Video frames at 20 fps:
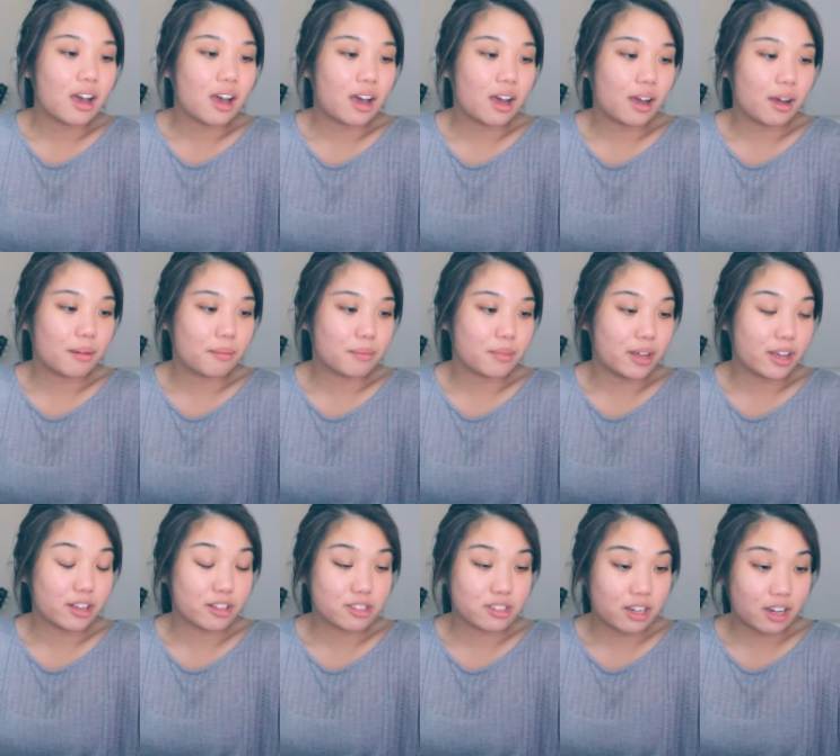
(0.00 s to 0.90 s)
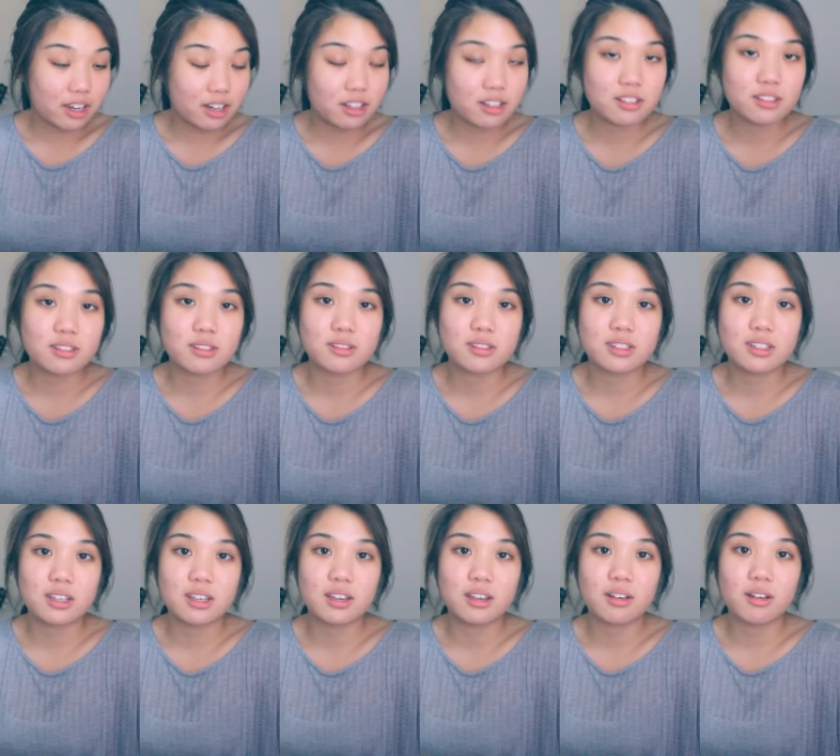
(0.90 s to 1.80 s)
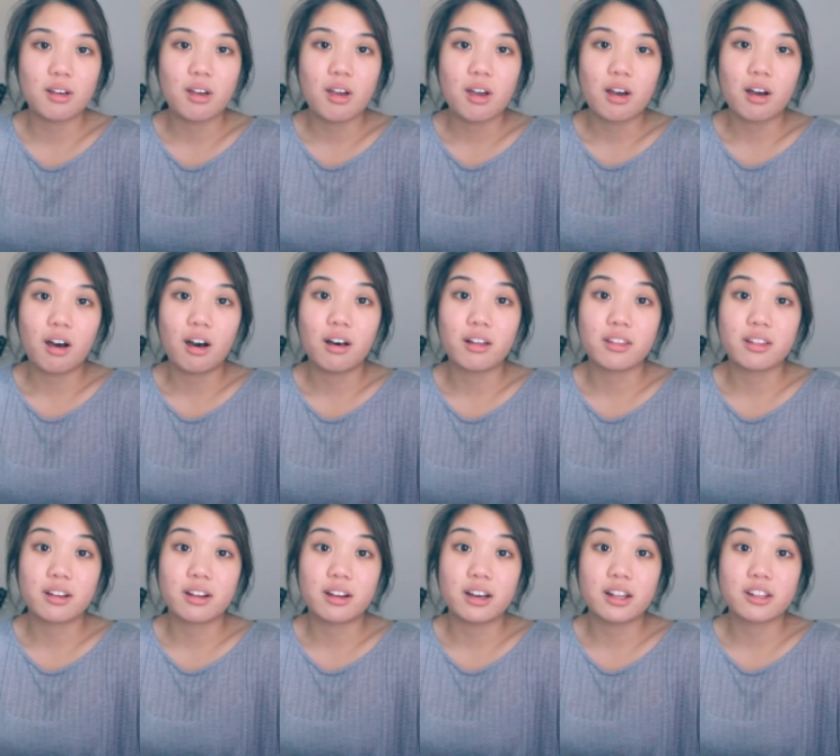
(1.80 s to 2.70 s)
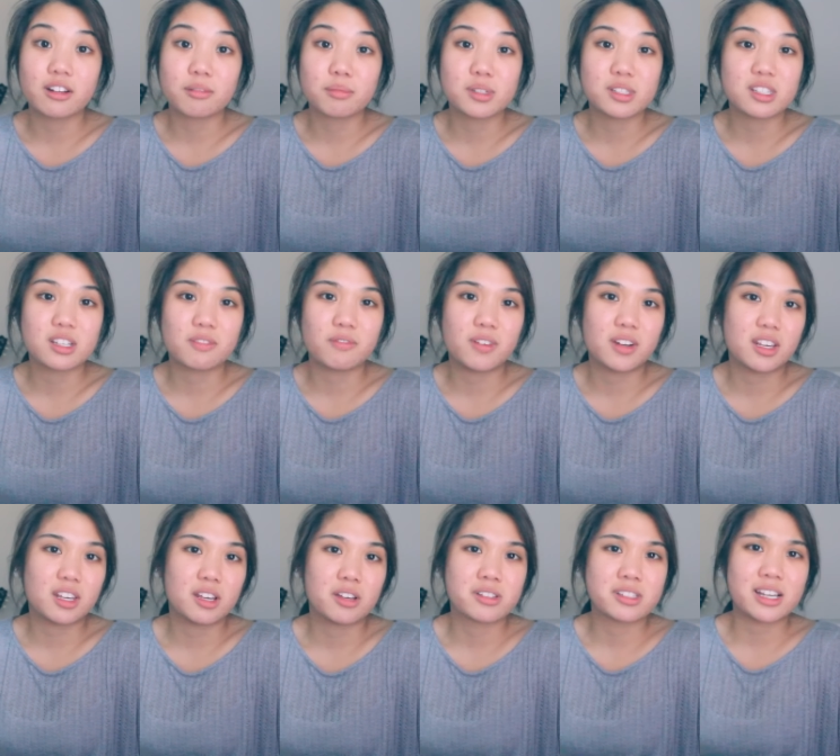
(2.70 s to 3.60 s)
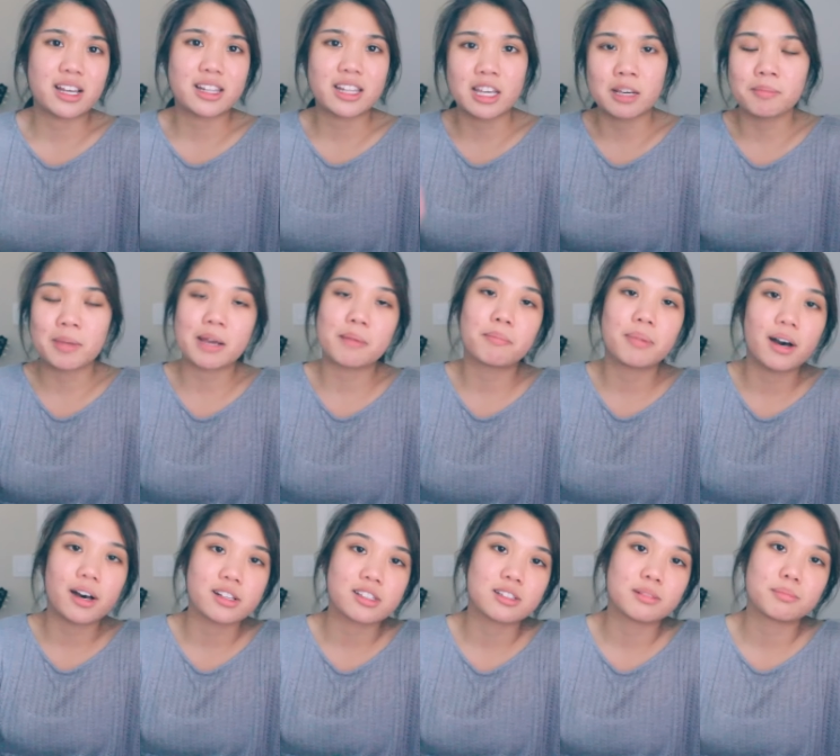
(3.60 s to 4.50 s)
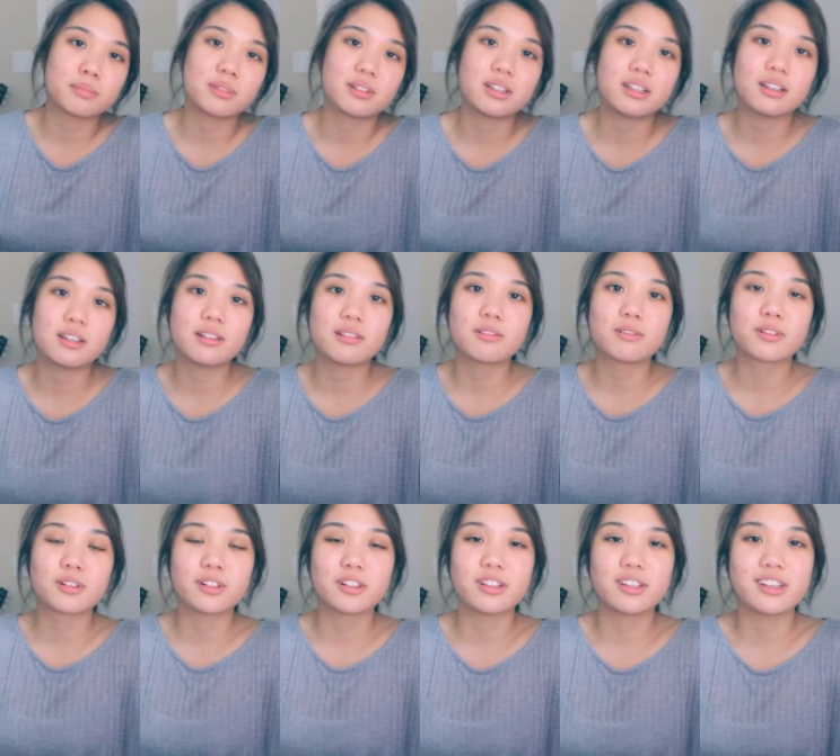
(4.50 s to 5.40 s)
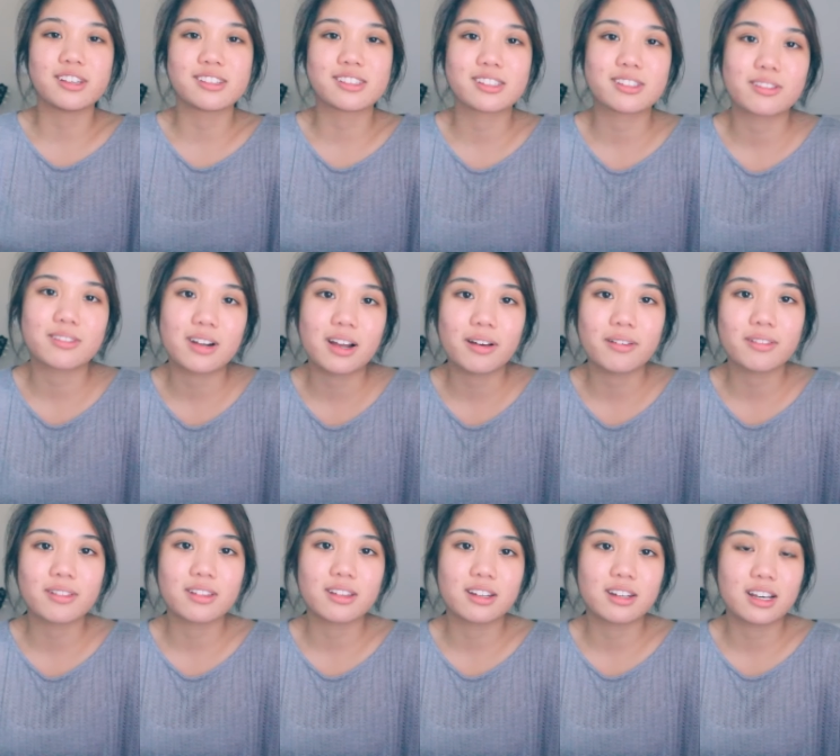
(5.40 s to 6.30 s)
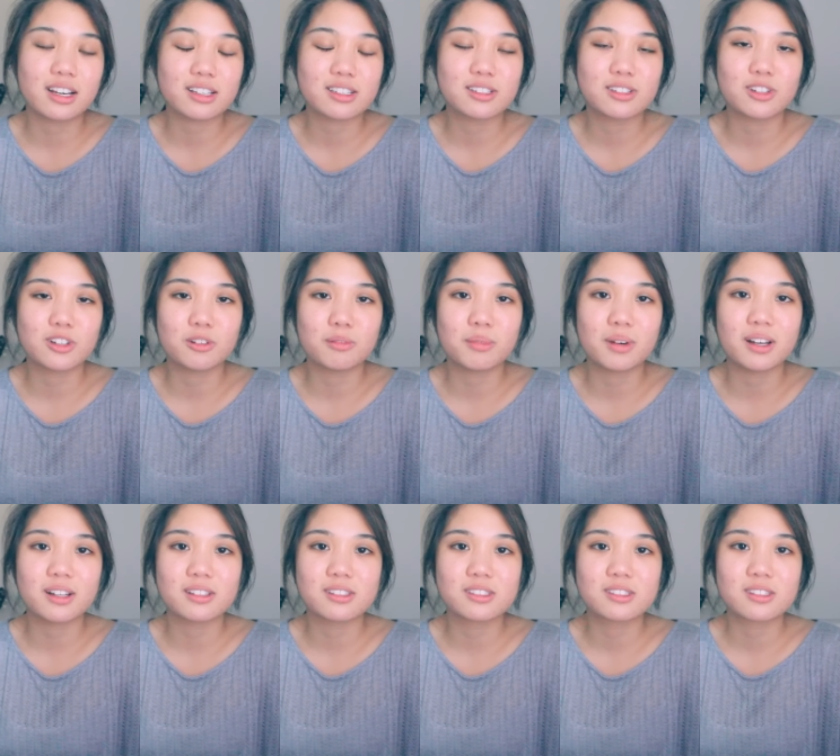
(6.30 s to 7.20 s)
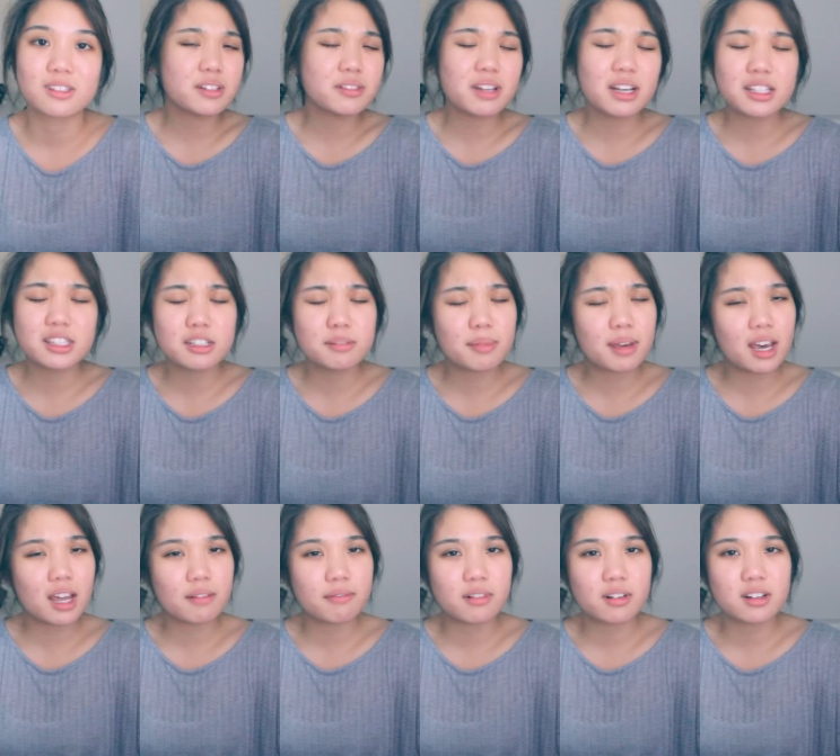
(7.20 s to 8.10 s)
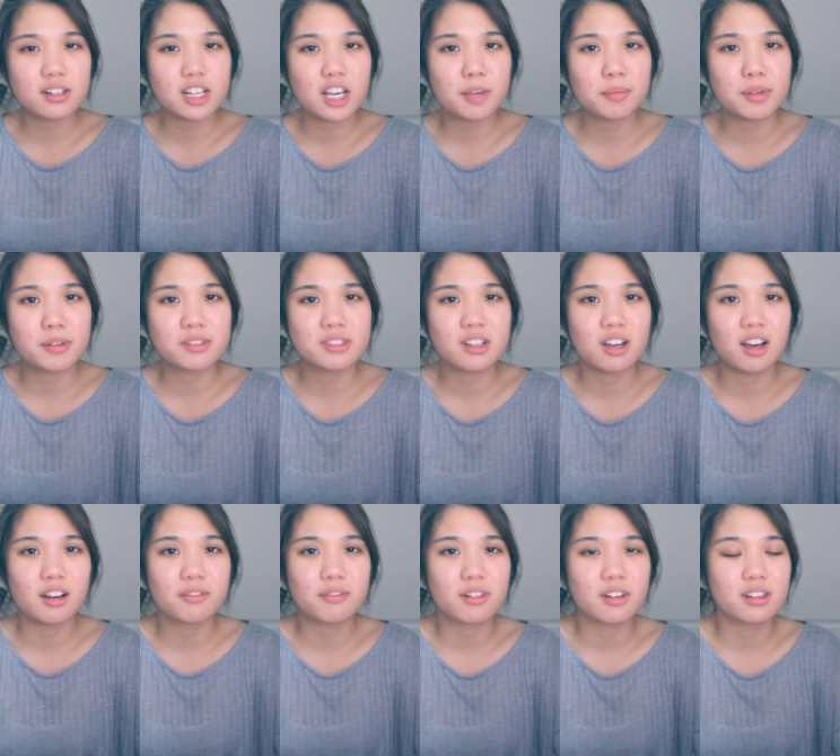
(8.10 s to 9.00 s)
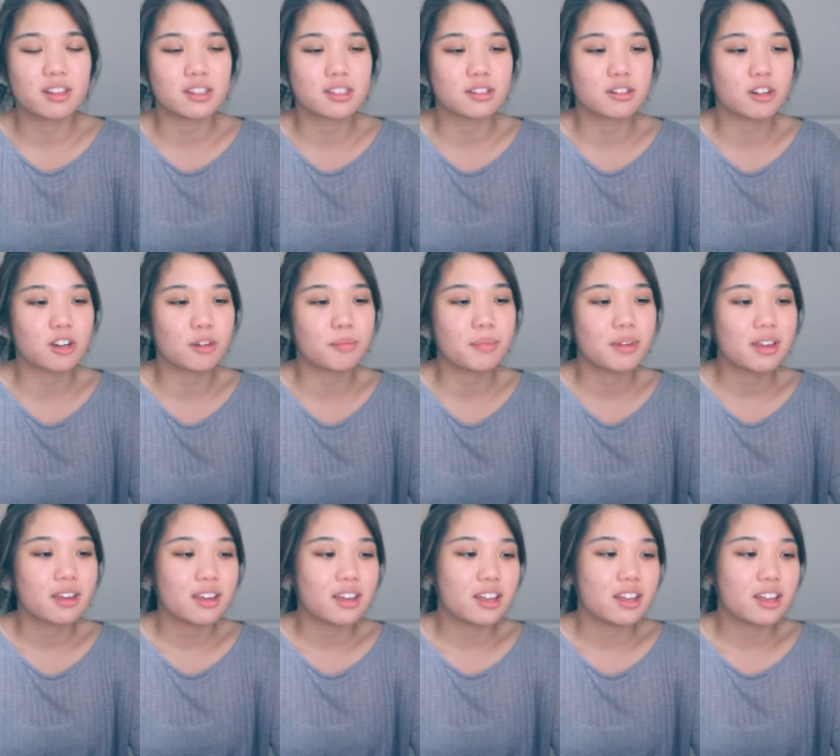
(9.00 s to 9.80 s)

I'm excited to see all their other music videos that they might possibly release throughout the next two months. So not too bad for a debut song for this group.